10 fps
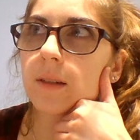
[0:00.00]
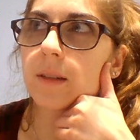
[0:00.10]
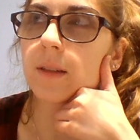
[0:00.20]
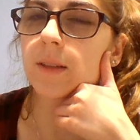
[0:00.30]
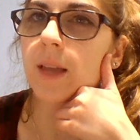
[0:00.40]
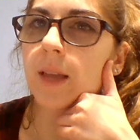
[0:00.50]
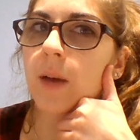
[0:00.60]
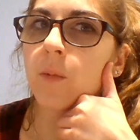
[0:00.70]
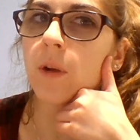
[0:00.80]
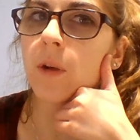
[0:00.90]
does
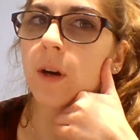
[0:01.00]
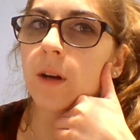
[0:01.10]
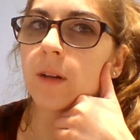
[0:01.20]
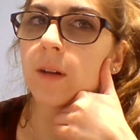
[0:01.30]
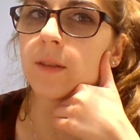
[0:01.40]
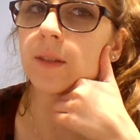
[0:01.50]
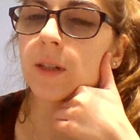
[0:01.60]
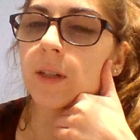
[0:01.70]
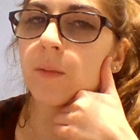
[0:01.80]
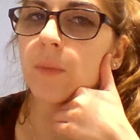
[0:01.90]
that word
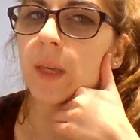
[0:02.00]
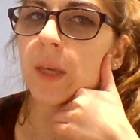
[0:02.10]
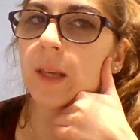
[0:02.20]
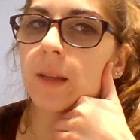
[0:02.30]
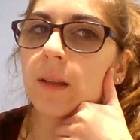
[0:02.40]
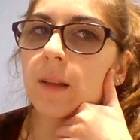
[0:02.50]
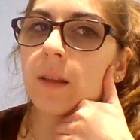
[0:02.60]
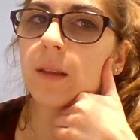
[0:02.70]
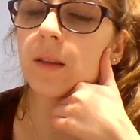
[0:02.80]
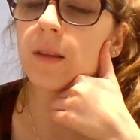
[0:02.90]
still mean